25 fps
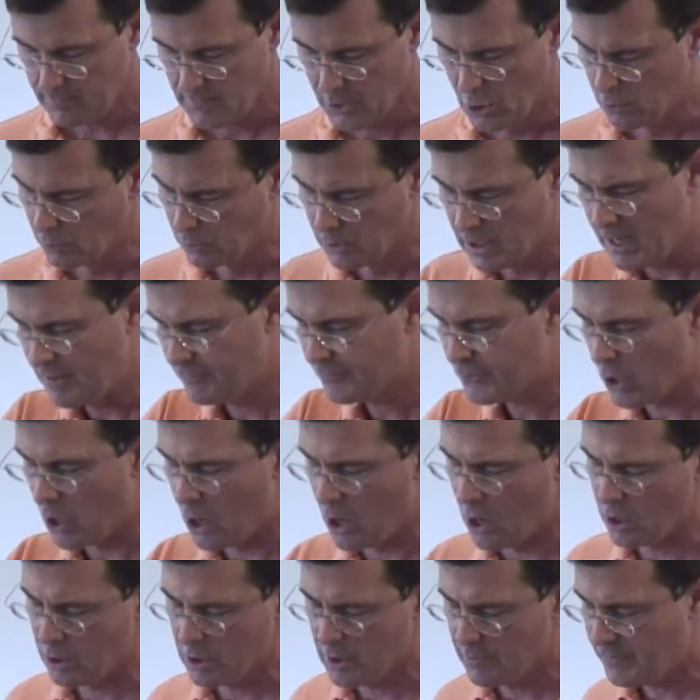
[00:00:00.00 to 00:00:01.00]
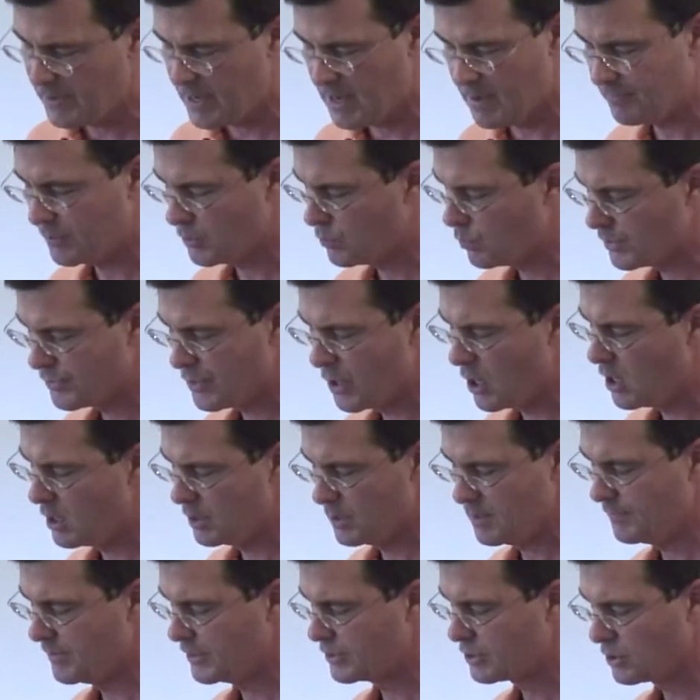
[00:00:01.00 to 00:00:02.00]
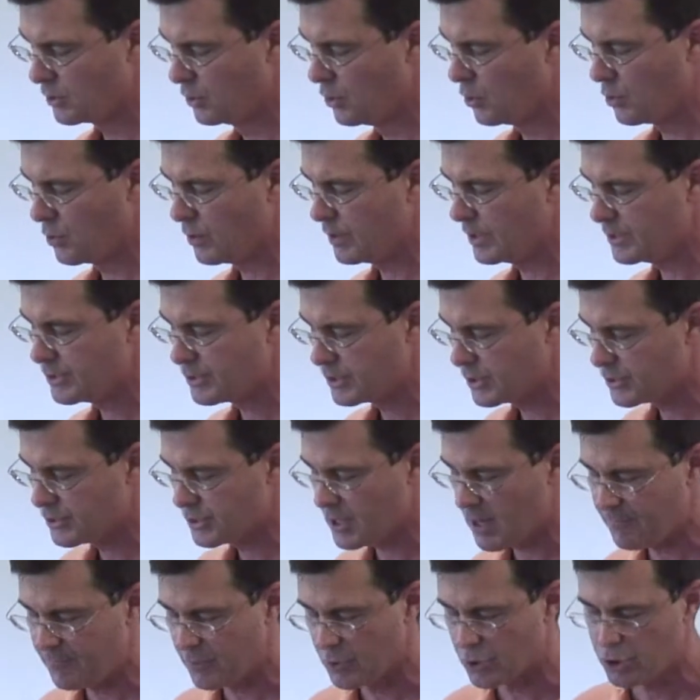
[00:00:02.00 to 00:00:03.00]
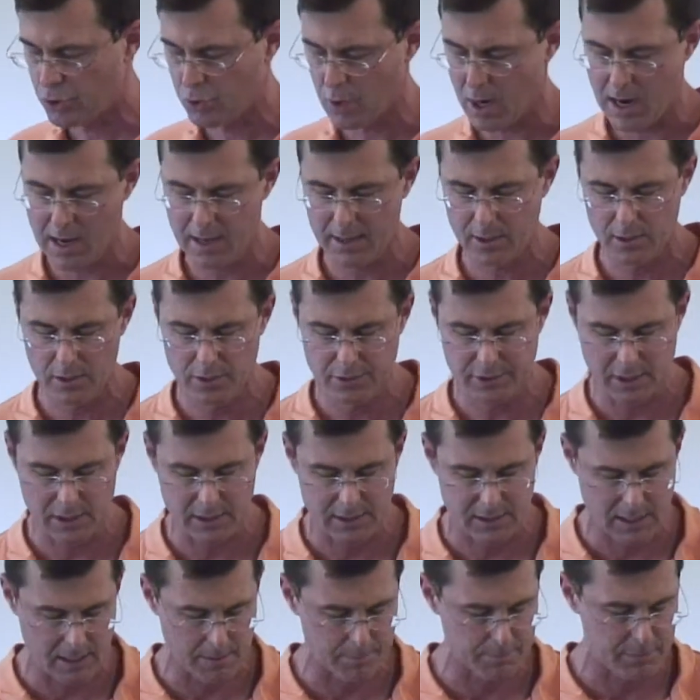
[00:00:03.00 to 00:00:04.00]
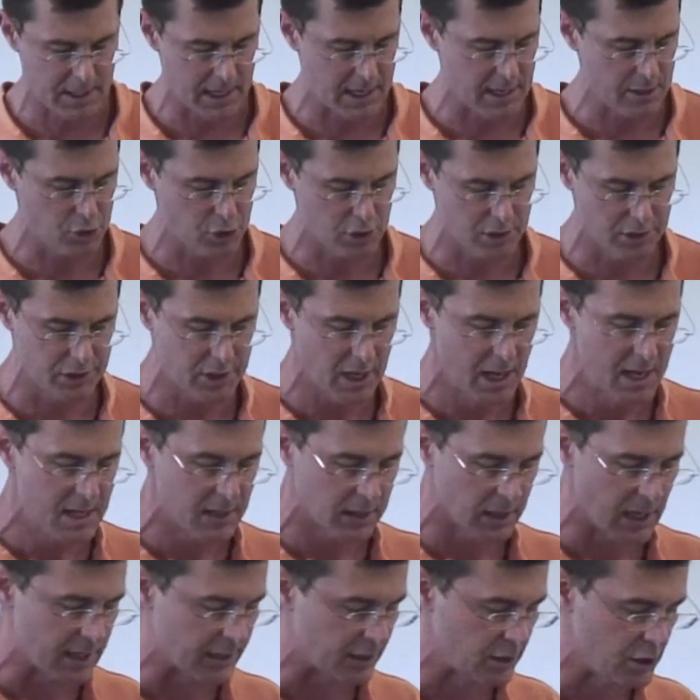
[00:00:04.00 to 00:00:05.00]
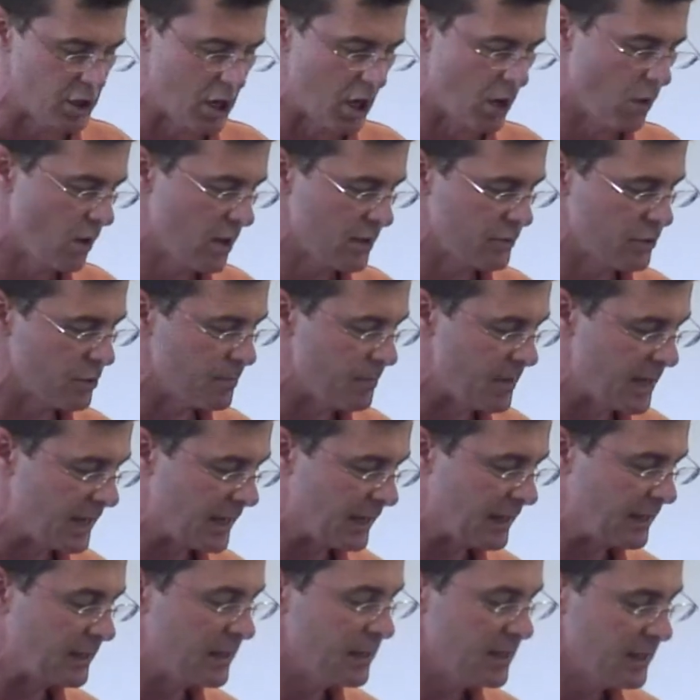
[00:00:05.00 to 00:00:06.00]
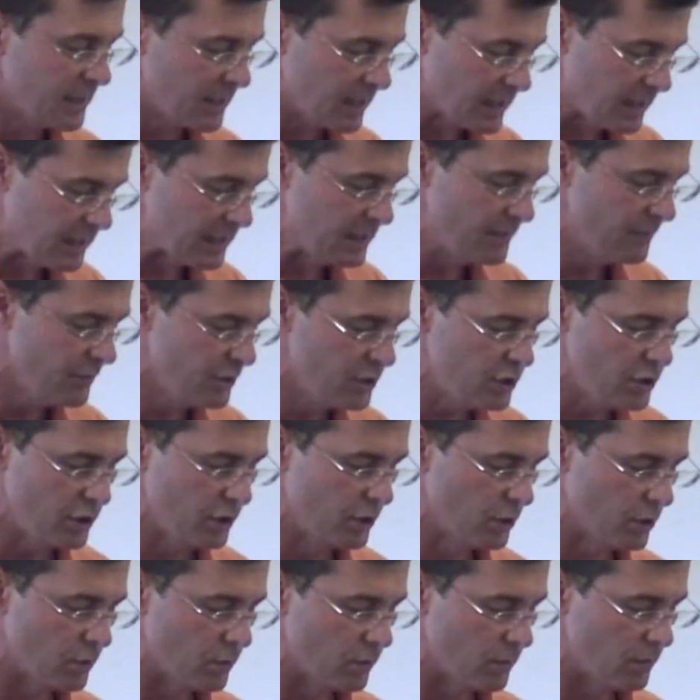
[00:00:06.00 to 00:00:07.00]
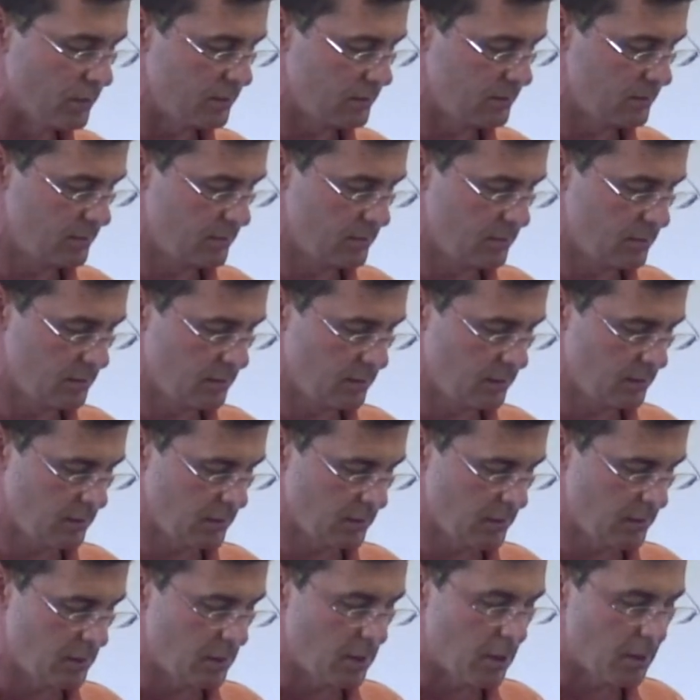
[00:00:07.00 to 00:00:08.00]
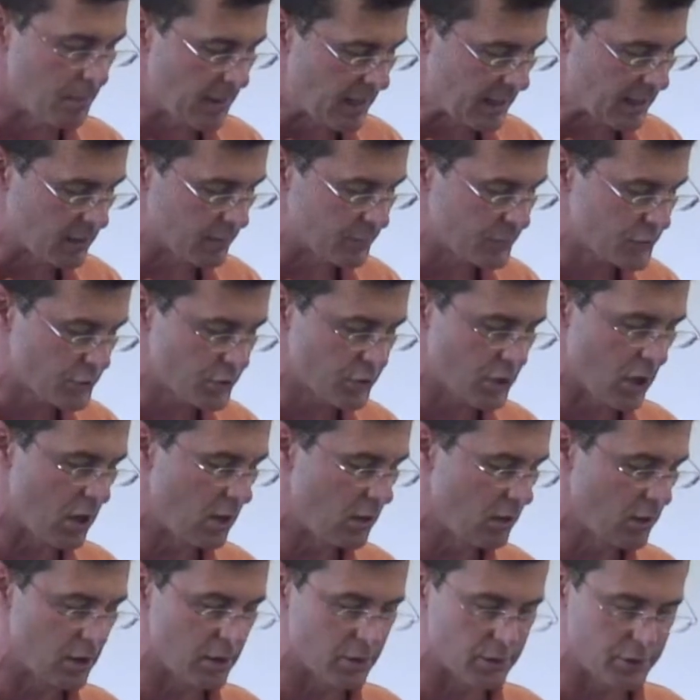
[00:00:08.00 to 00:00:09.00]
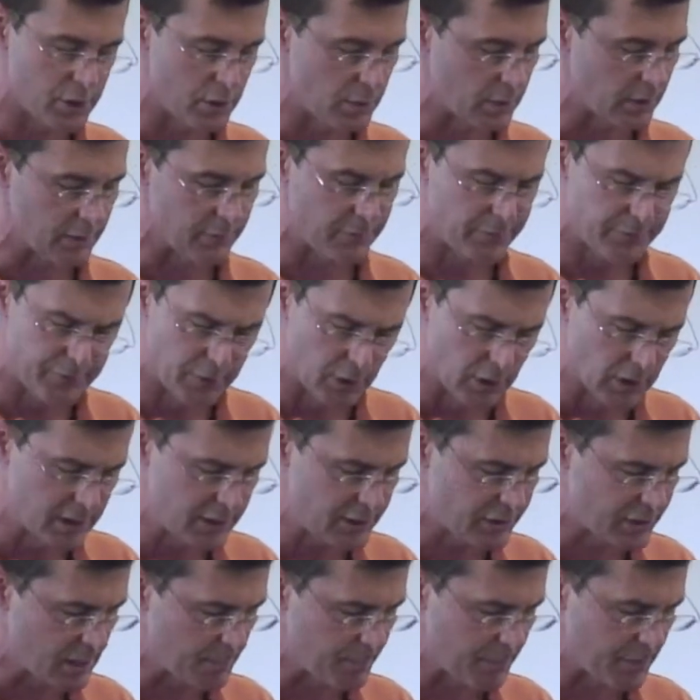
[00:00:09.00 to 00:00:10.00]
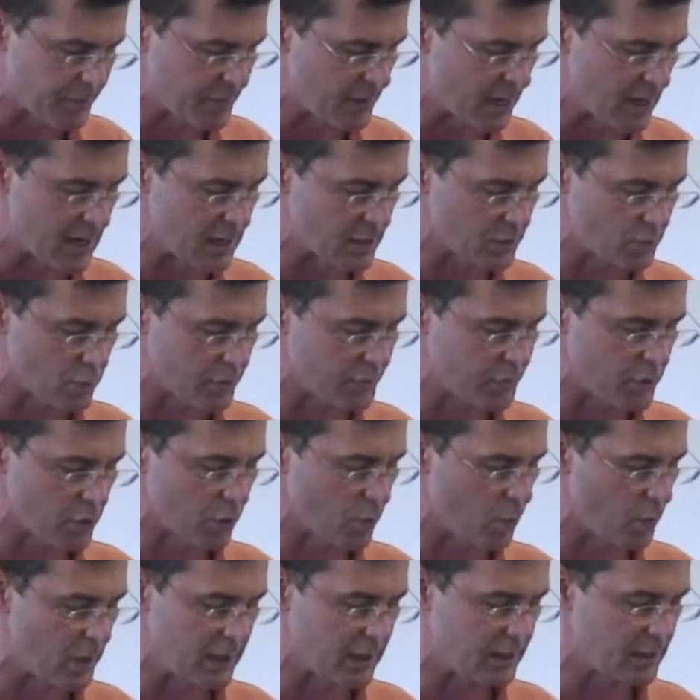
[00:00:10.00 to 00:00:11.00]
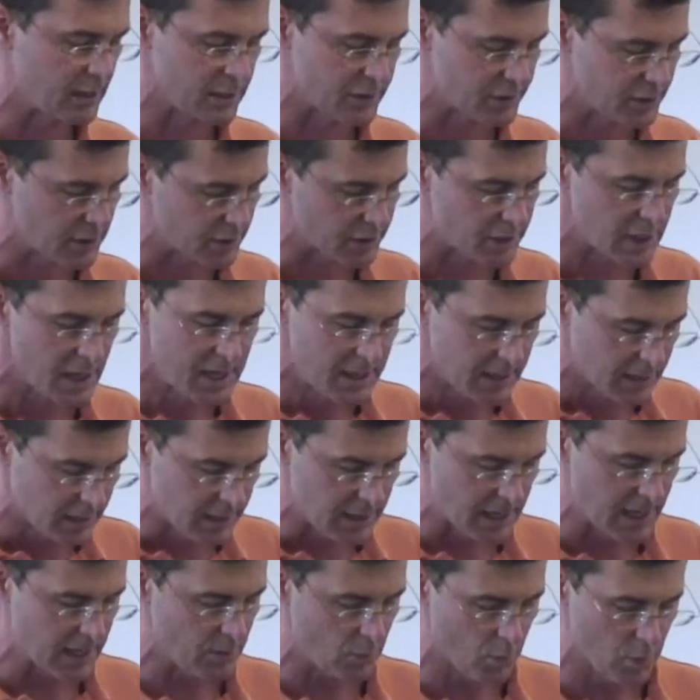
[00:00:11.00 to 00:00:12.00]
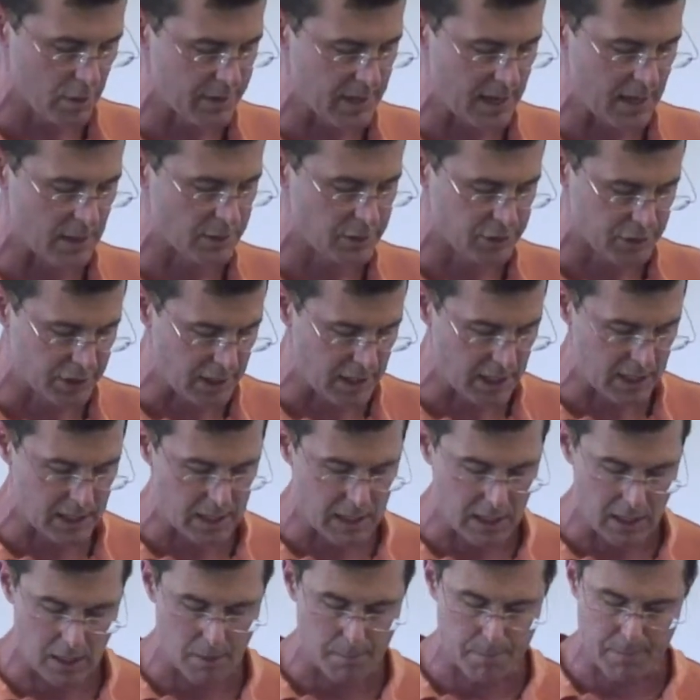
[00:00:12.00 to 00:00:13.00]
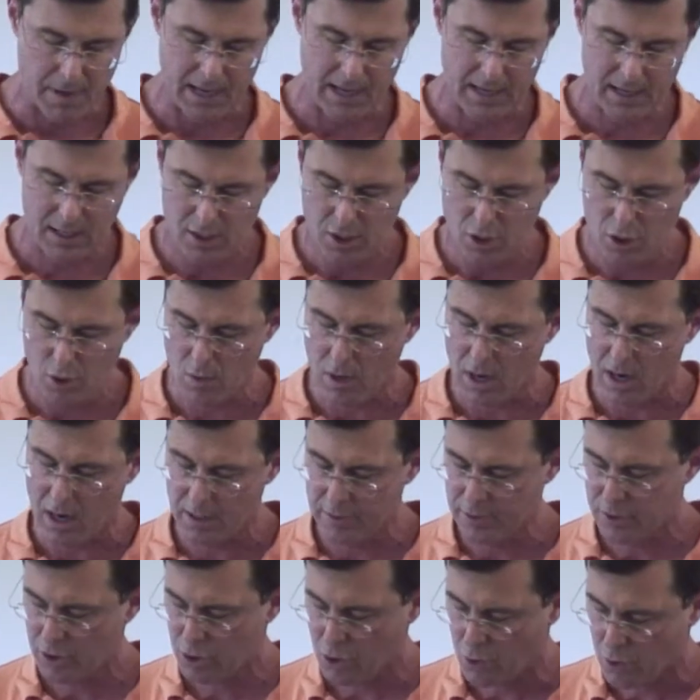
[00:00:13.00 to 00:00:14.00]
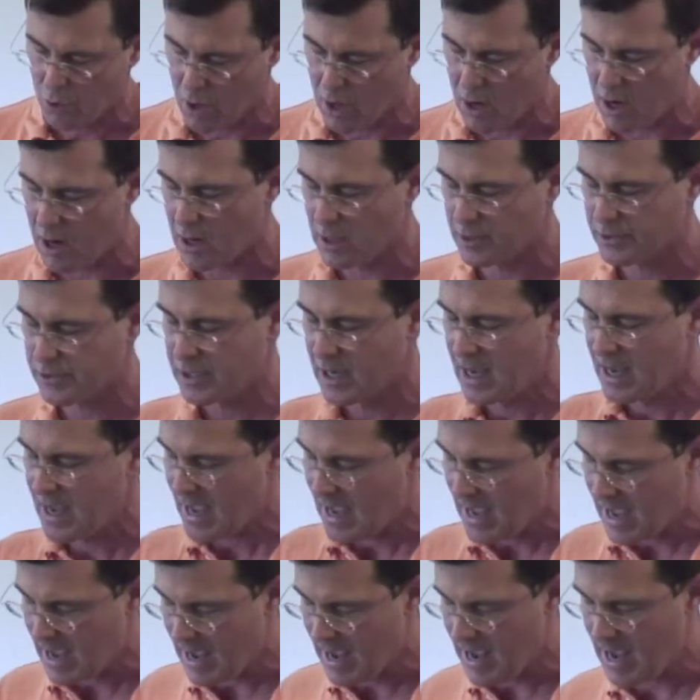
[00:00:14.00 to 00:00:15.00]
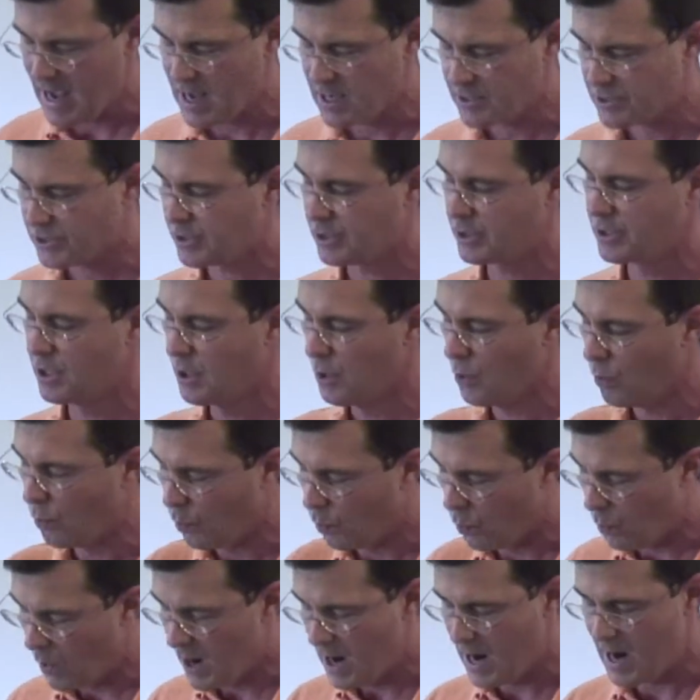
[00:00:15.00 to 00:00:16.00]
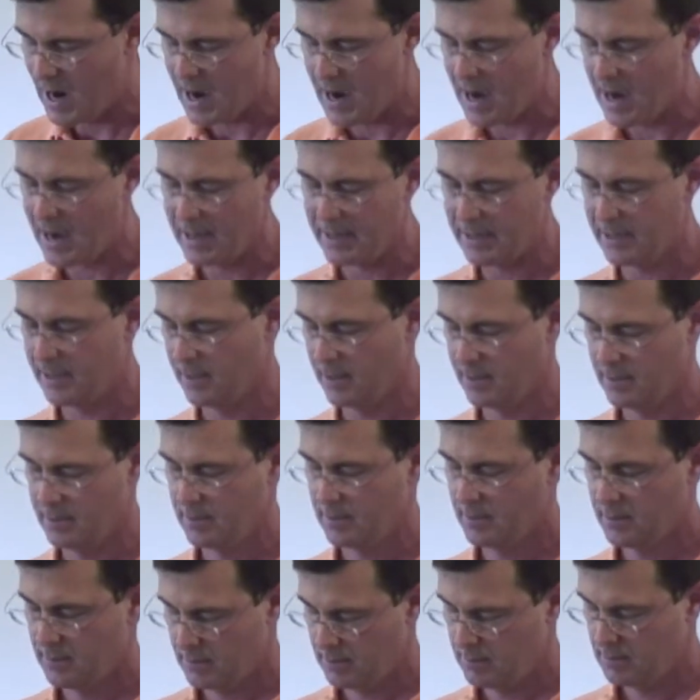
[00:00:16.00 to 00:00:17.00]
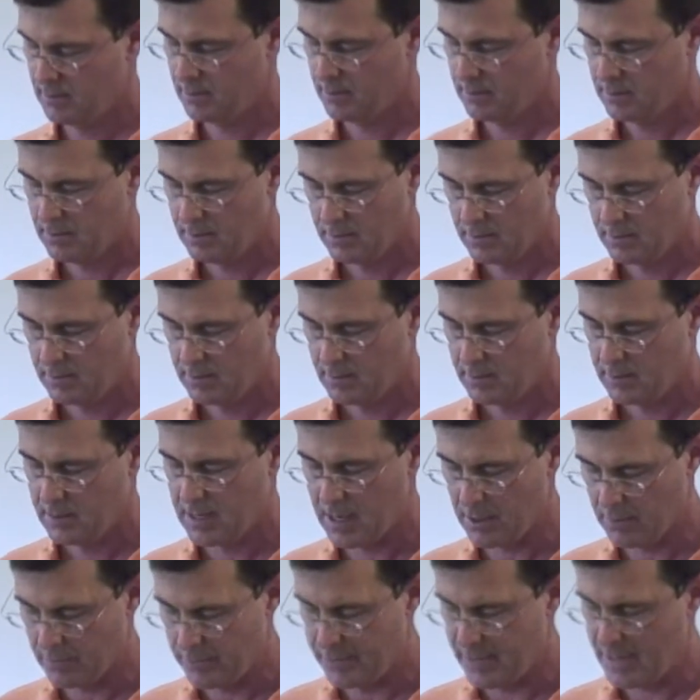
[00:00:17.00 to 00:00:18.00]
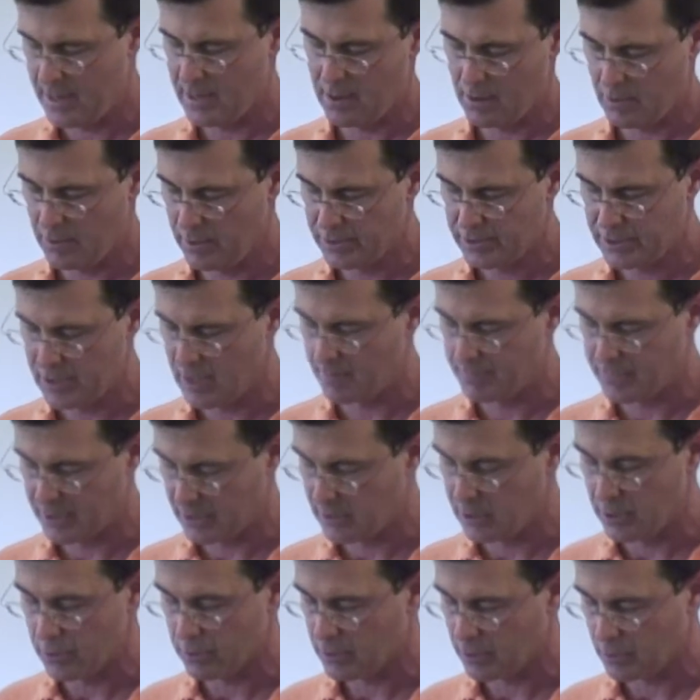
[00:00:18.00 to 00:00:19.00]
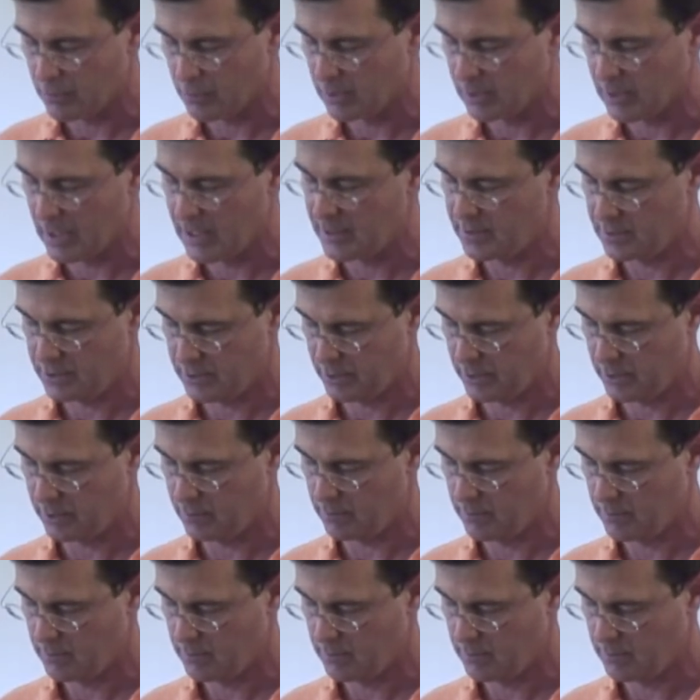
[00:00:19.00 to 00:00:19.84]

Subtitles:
who left all of heaven with all of its glories to suffer trials and temptations like no other man, even you, a man of sorrows who can fully sympathize with your weaknesses, yet without sin, and a man who on the cross asked, why? Now there is something you can relate to.